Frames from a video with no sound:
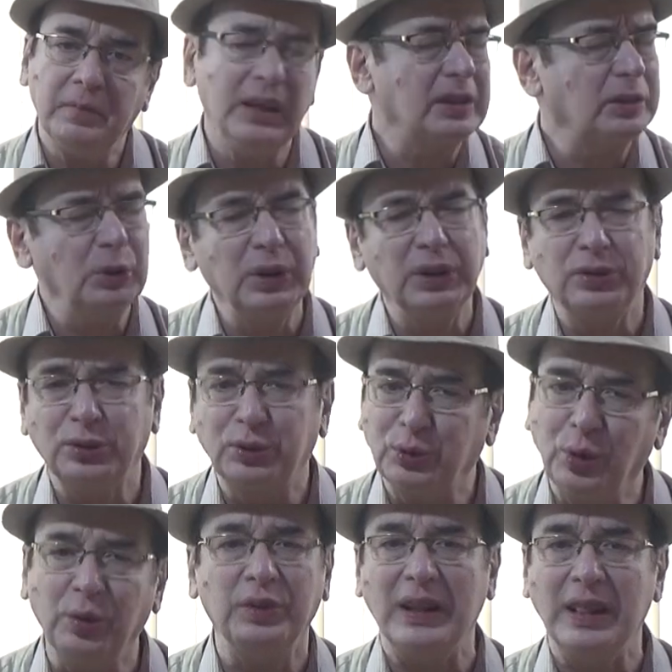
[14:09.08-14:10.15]
they are doing
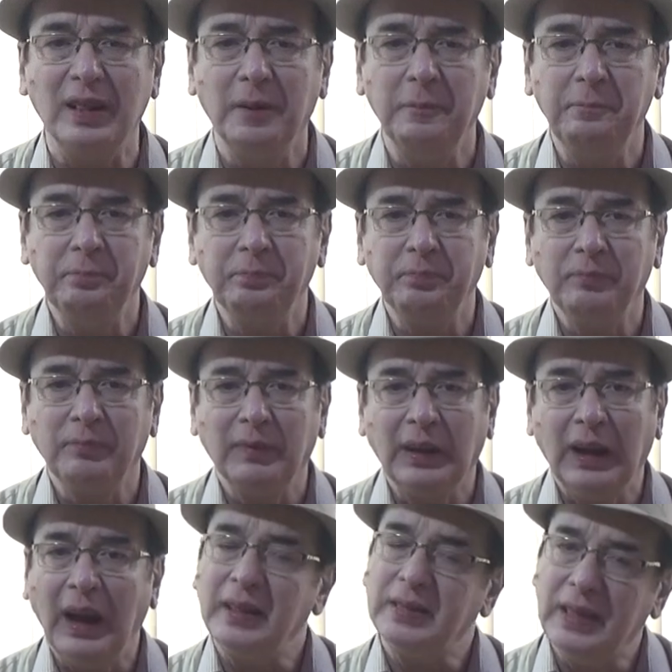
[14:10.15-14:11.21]
so well,
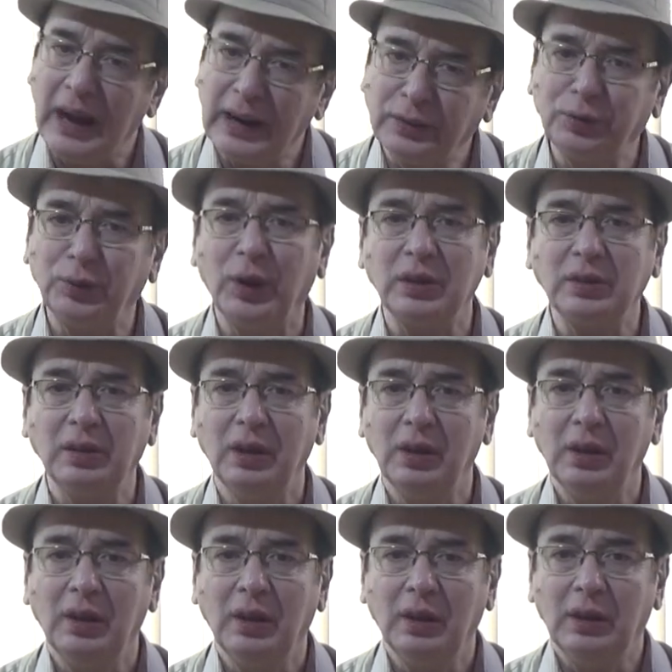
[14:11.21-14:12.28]
and that's what,
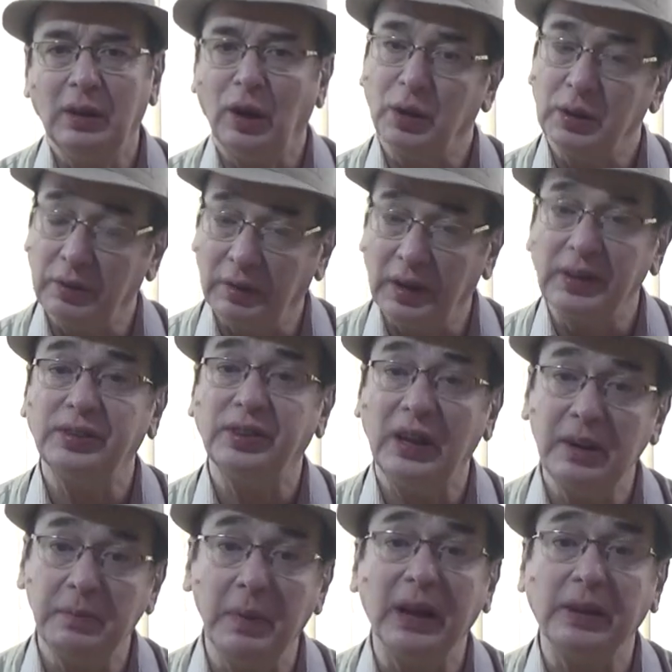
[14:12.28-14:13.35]
on the one
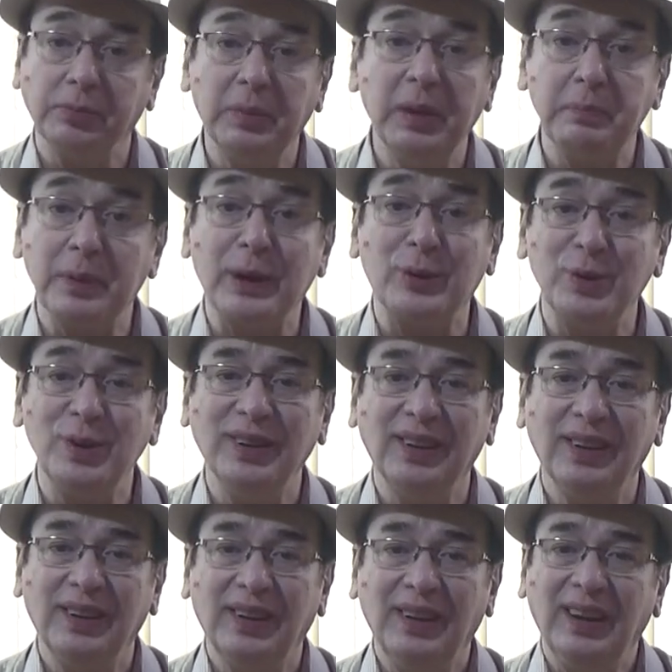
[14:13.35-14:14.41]
side, makes me proud.
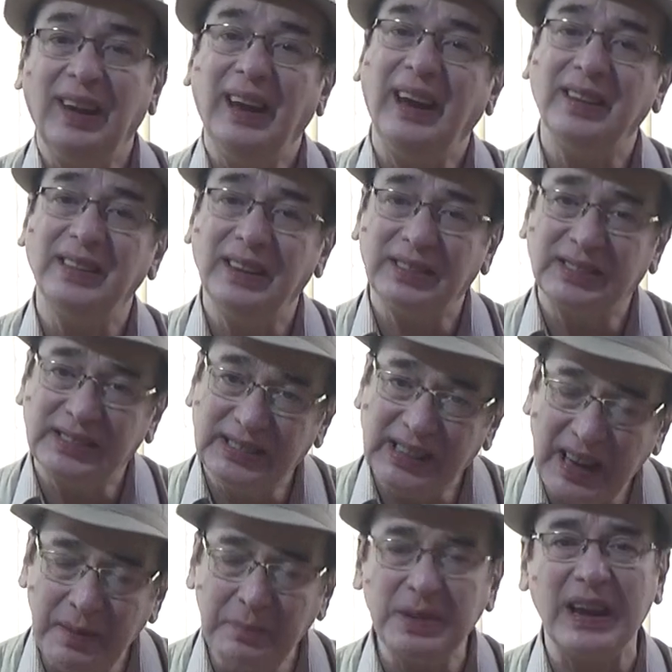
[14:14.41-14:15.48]
At the
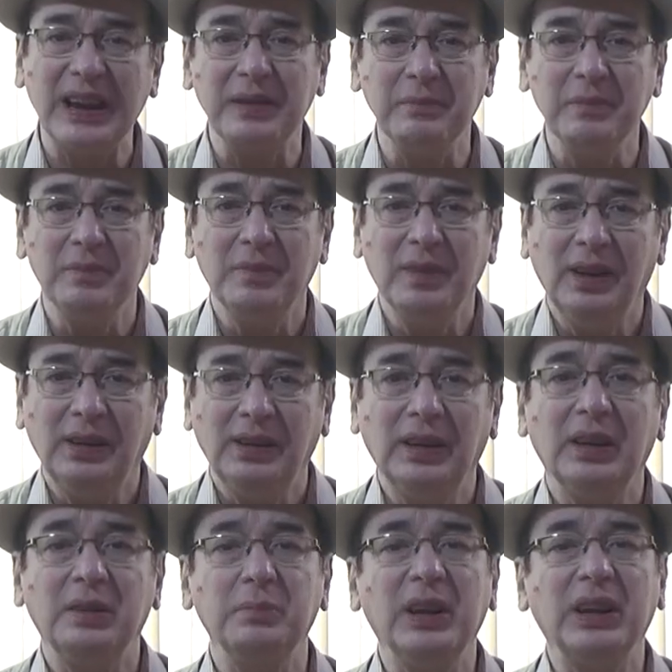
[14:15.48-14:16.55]
same time,
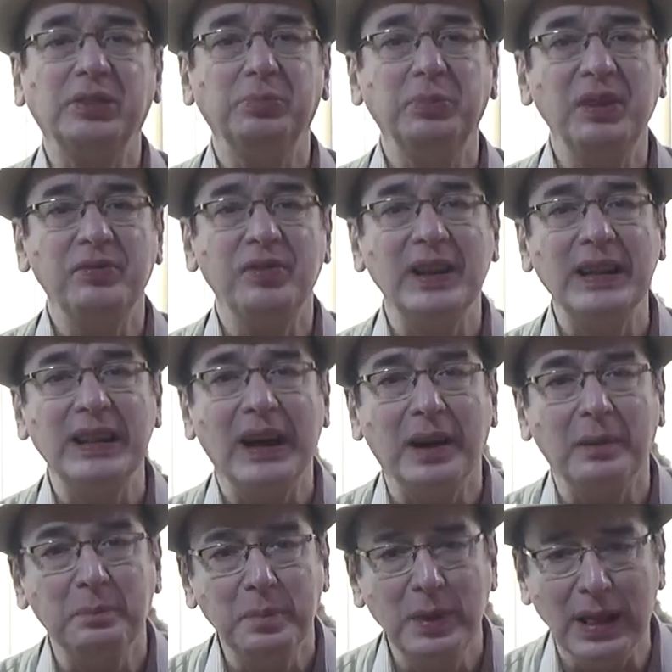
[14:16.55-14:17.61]
it makes me feel
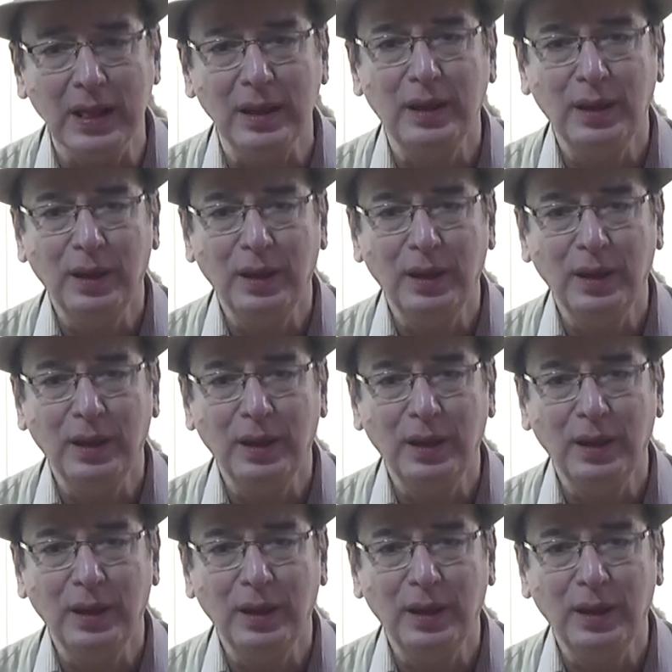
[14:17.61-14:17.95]
humble